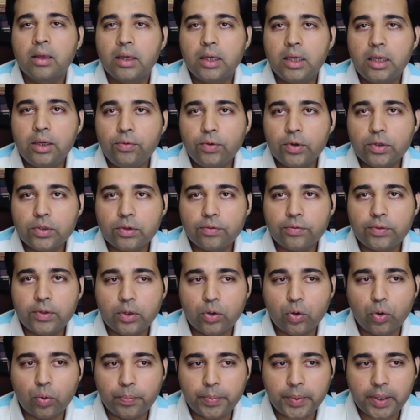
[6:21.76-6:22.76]
He was of
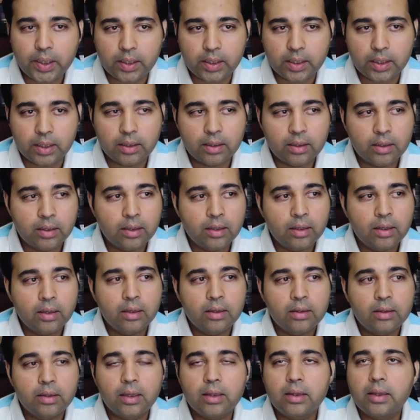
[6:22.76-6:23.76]
the opinion
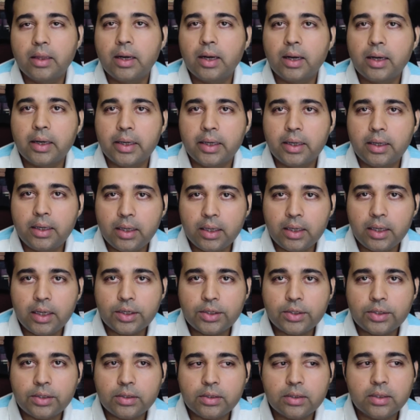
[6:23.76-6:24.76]
that there are
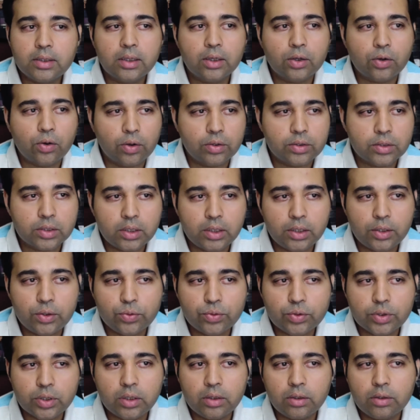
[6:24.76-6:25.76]
indications in the
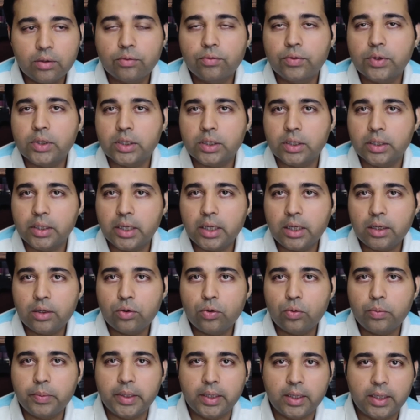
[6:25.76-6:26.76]
Constitution which need
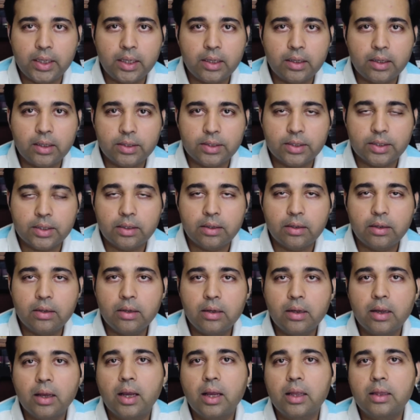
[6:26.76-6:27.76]
to be reconsidered,
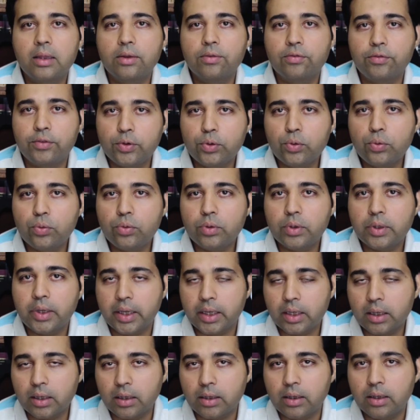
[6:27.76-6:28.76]
and the view
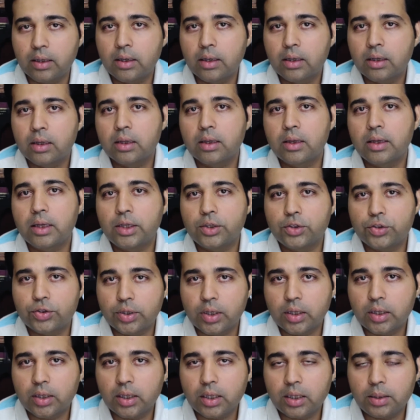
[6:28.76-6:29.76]
taken in
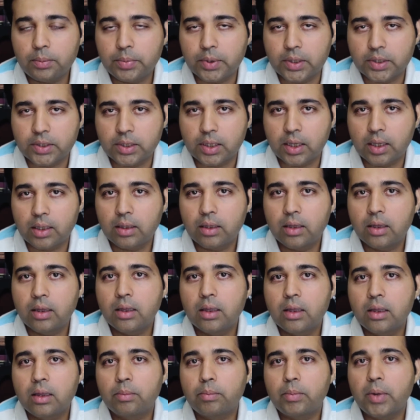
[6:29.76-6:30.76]
Shankari Prasad
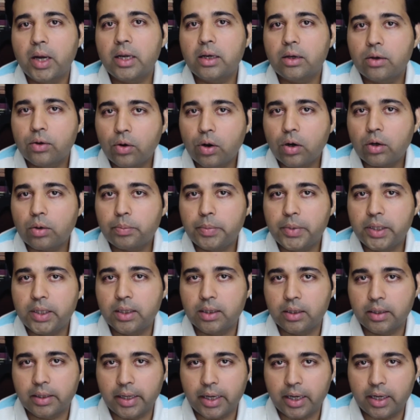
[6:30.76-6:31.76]
might not be
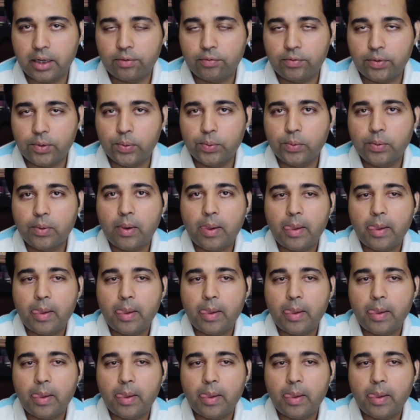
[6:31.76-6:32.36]
the correct view.